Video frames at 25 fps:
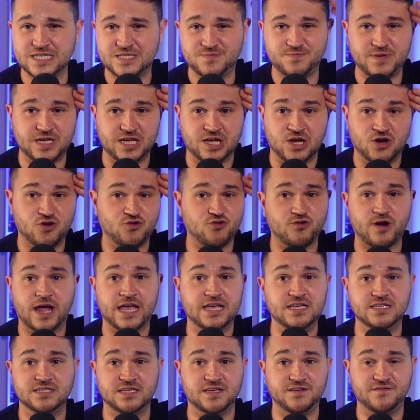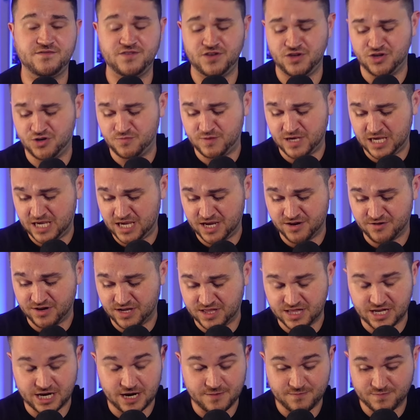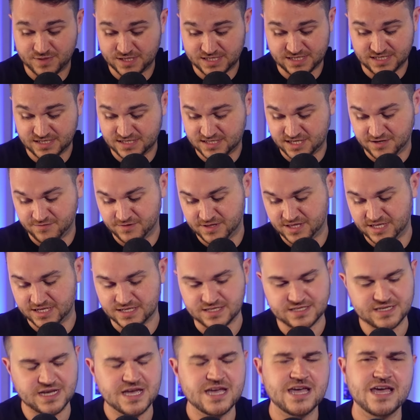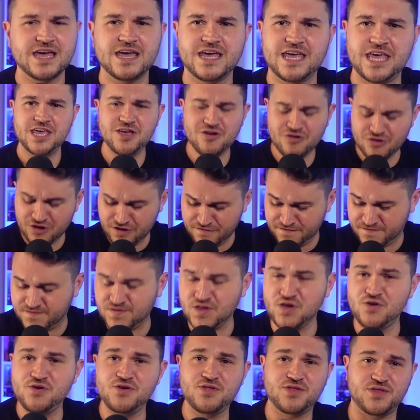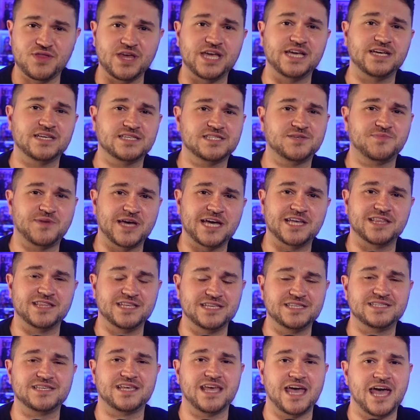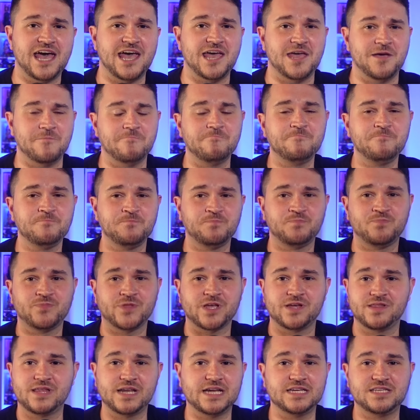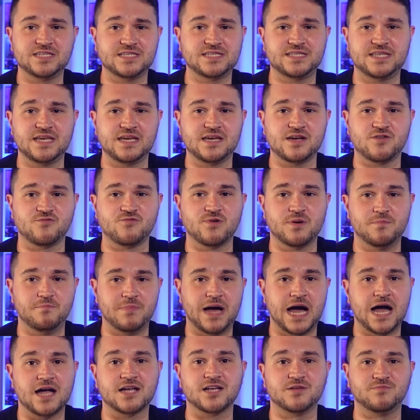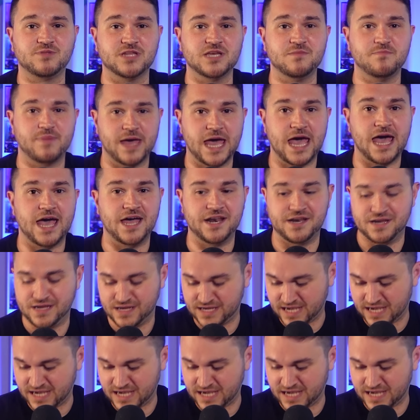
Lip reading: must be crazy for you to be hearing that I'm persisting with this. Here are a few things about this game that I just think are remarkably bad,